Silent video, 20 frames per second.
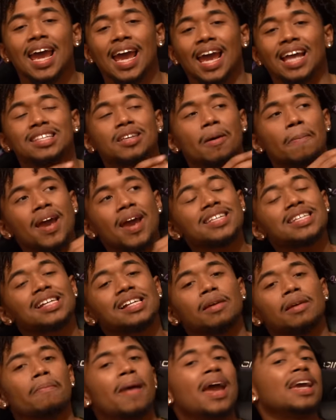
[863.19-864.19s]
and to
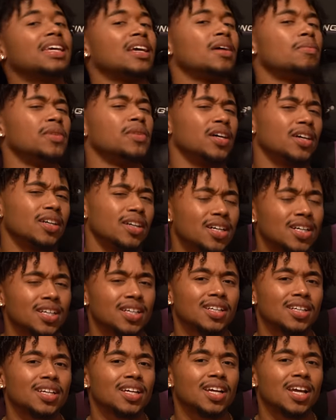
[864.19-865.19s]
basically make him look
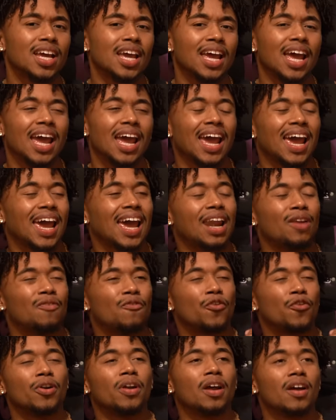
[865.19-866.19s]
good. And
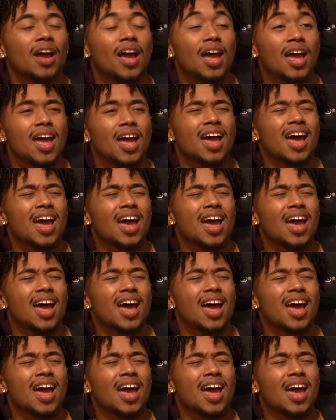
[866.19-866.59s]
for,